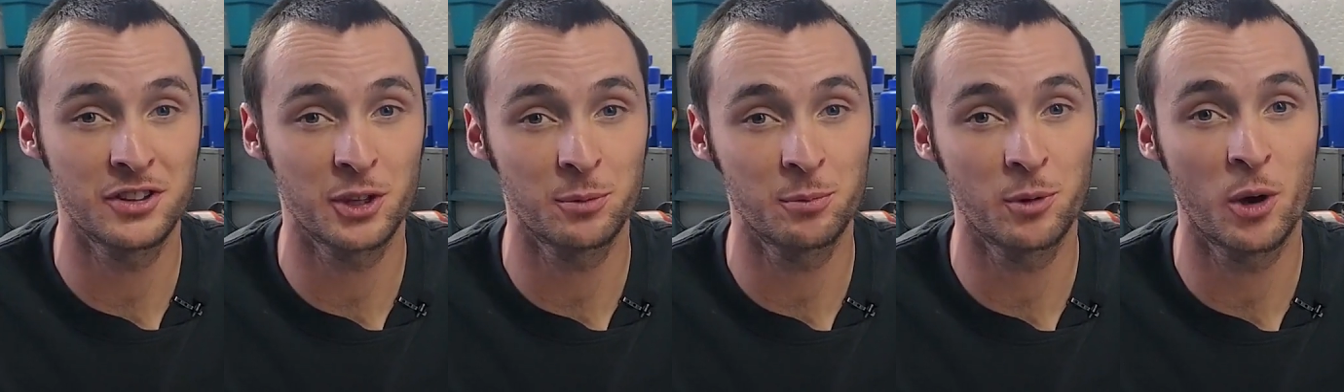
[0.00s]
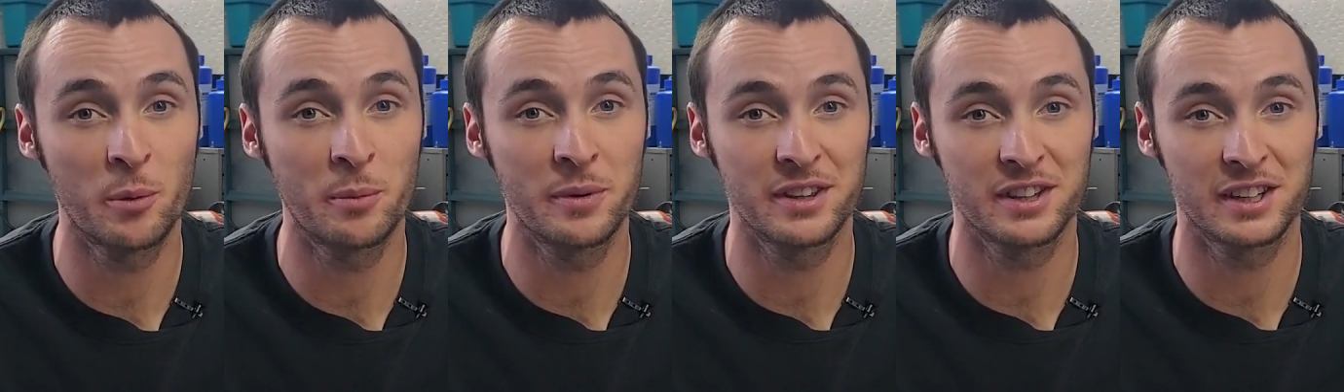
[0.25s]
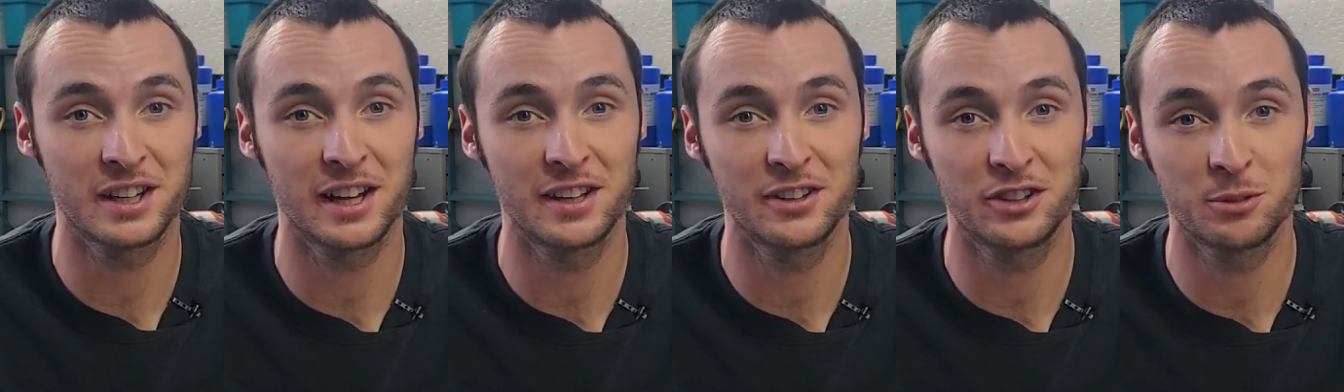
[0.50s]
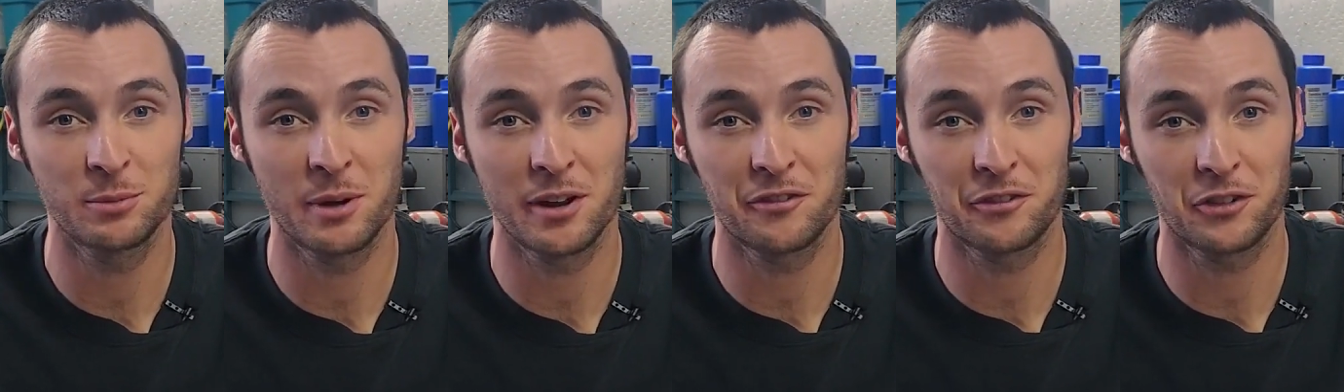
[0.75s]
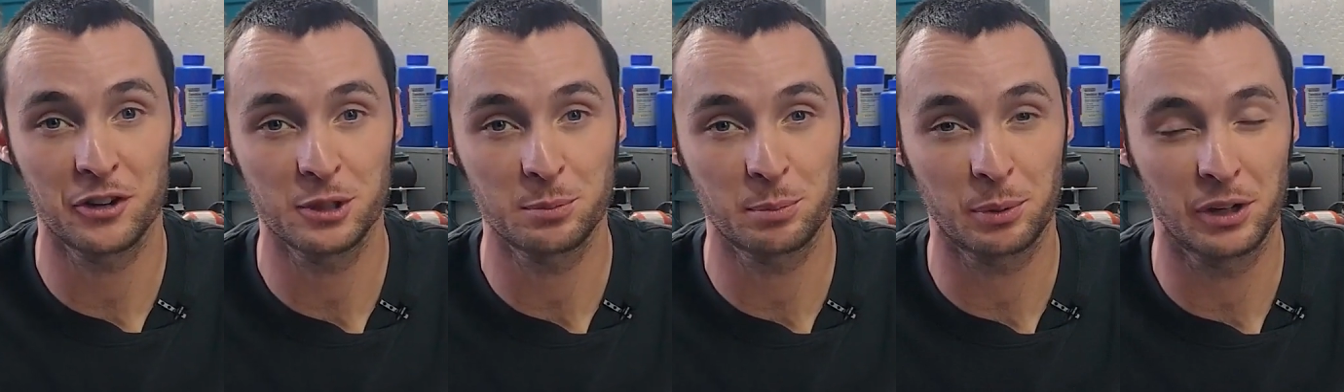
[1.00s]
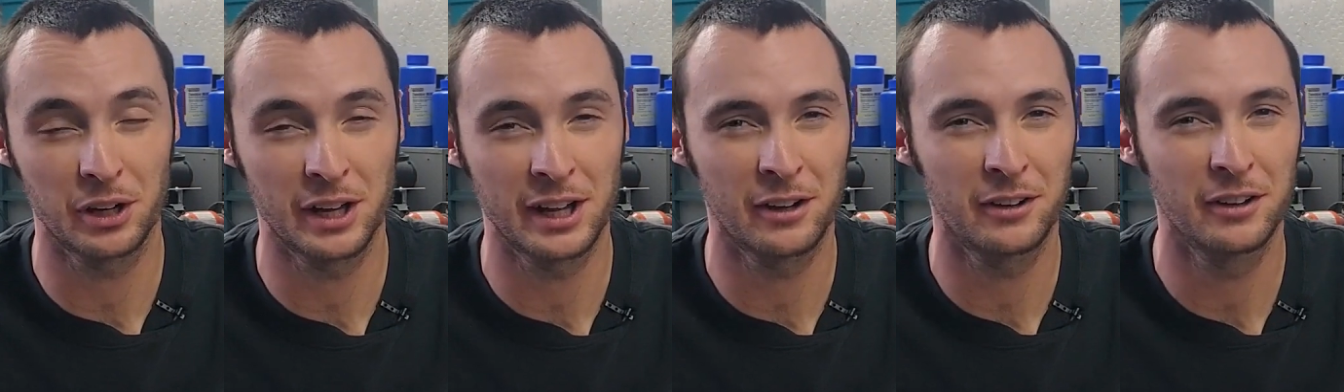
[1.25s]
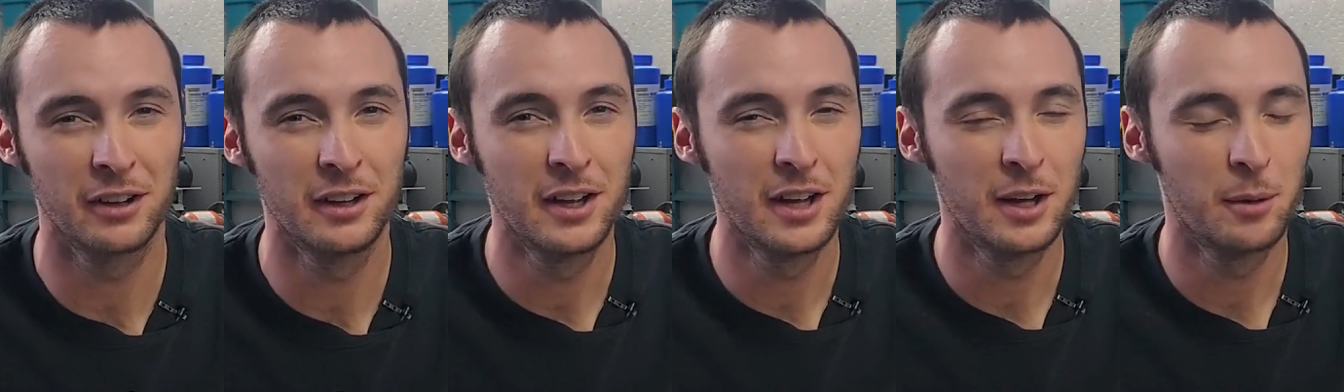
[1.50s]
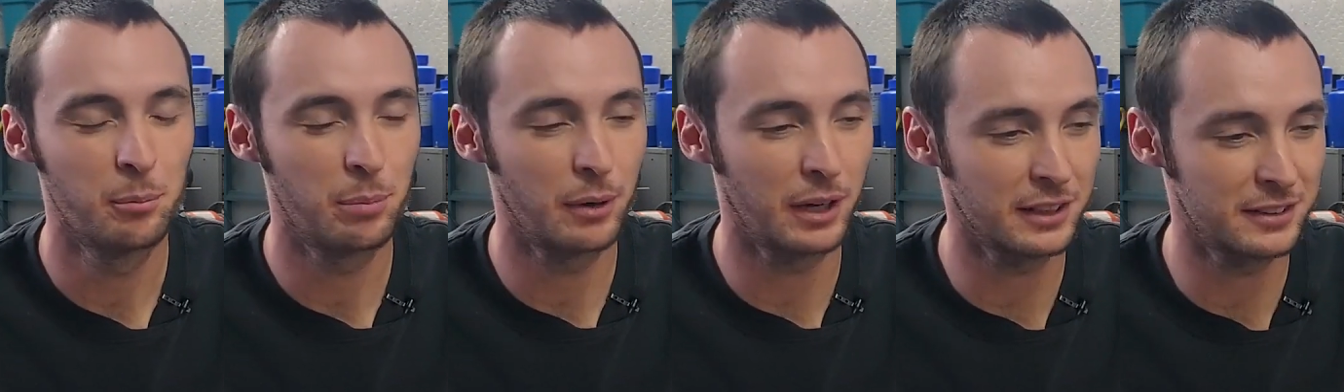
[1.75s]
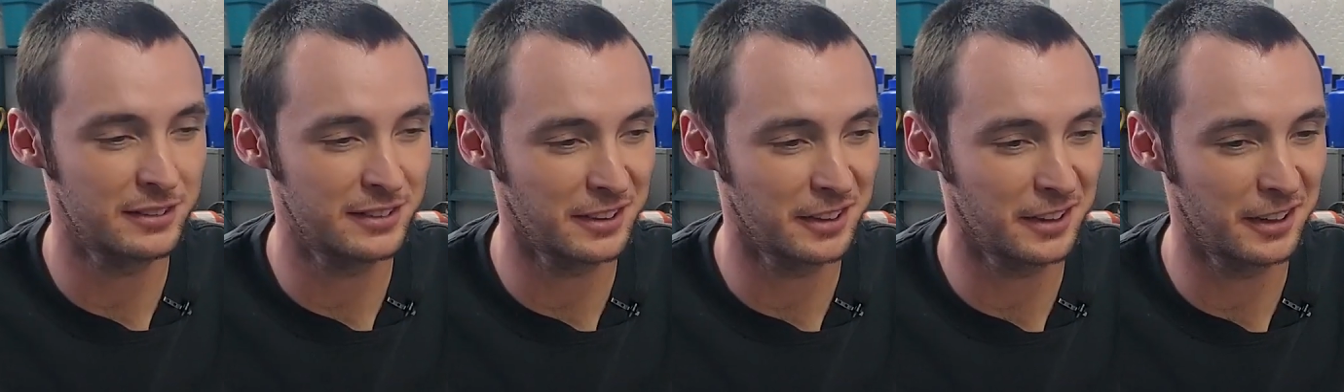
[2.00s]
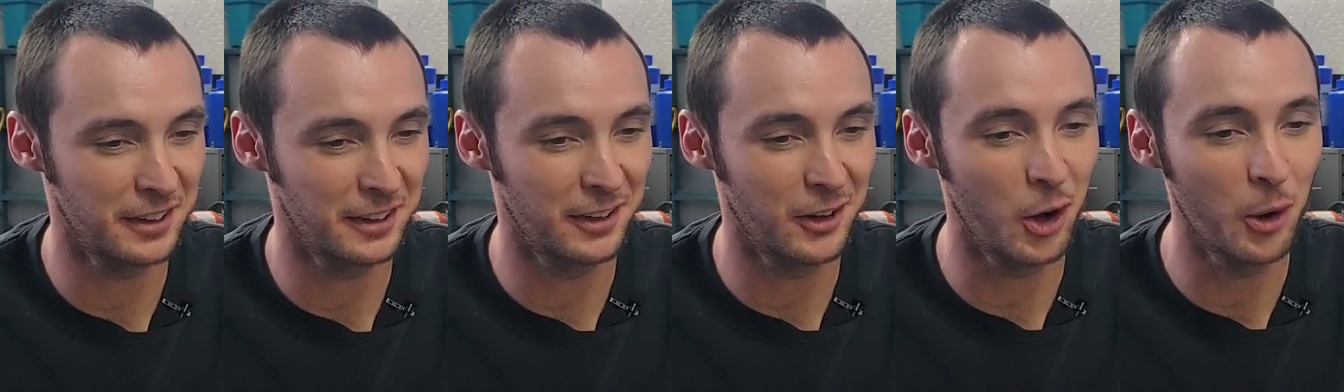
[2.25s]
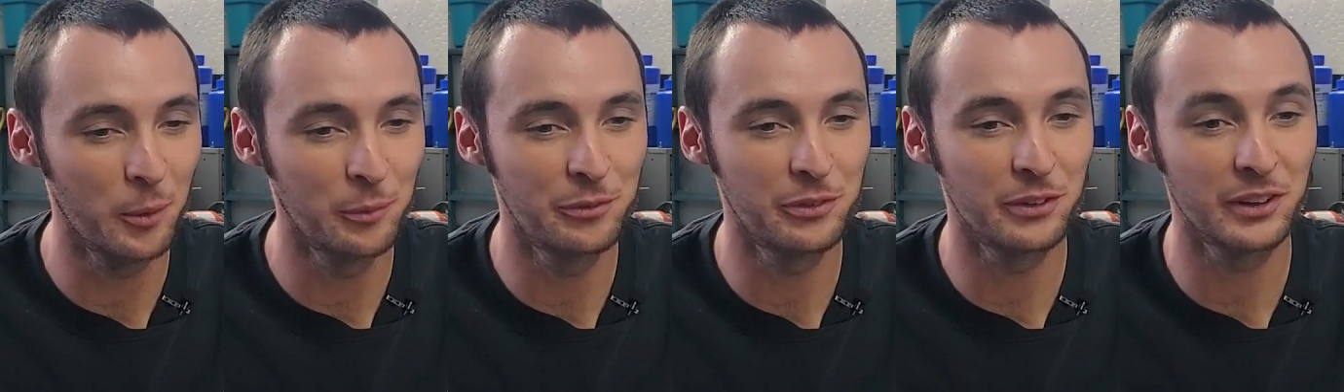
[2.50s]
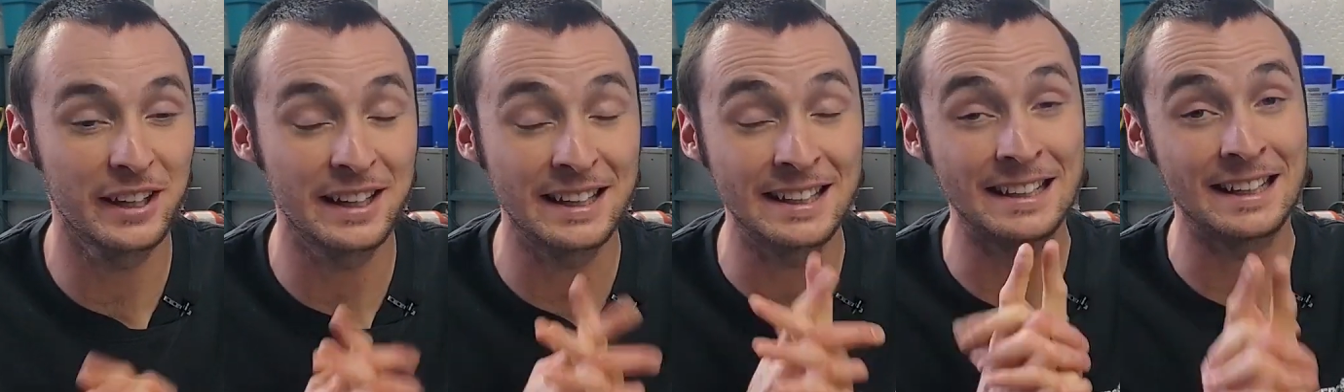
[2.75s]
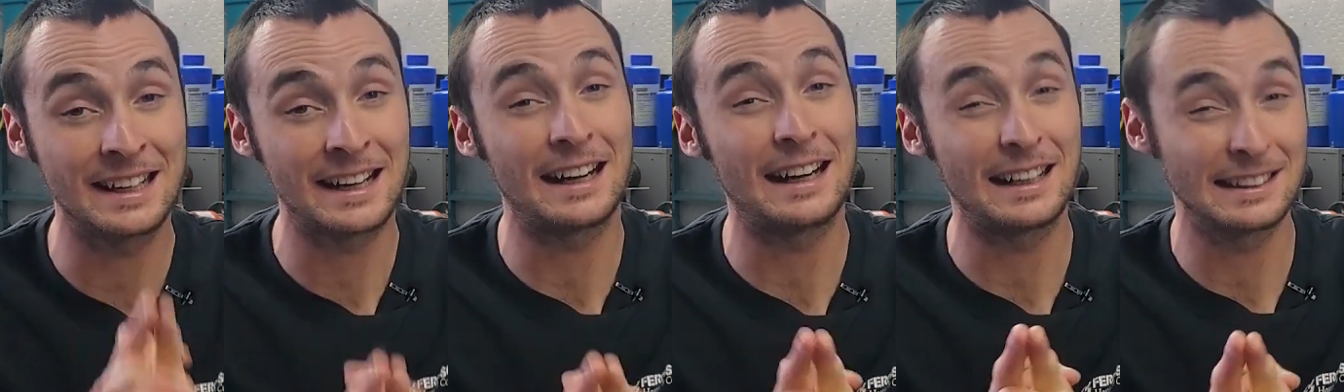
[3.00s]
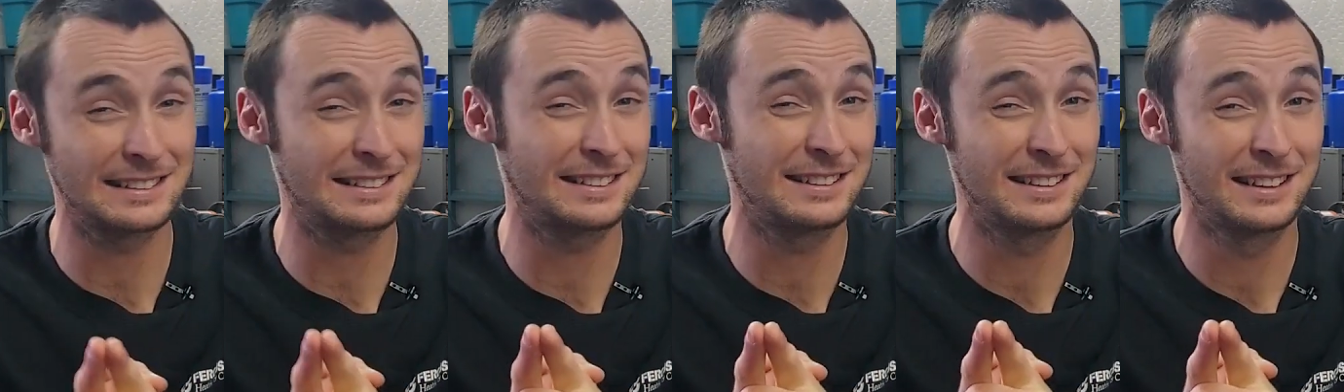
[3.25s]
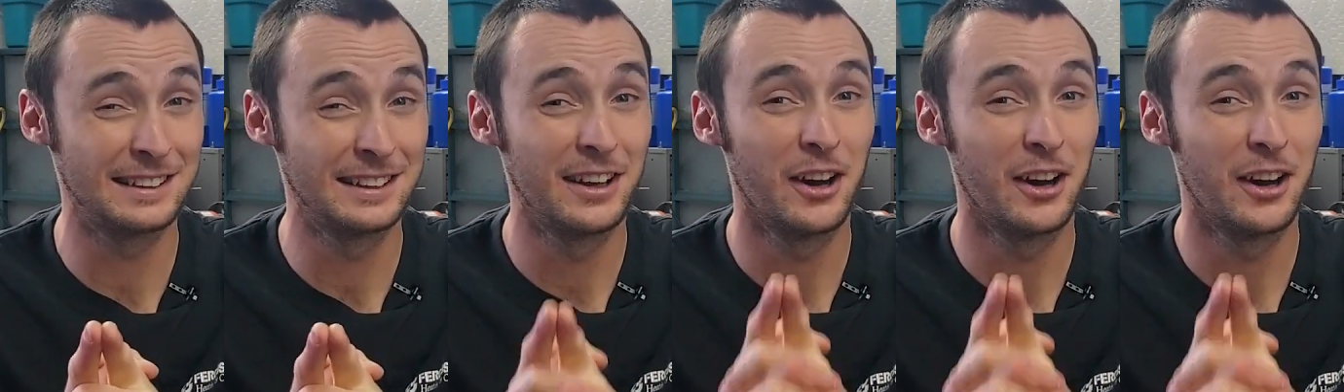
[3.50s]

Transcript: the moment that I do my first burnout. But hopefully not.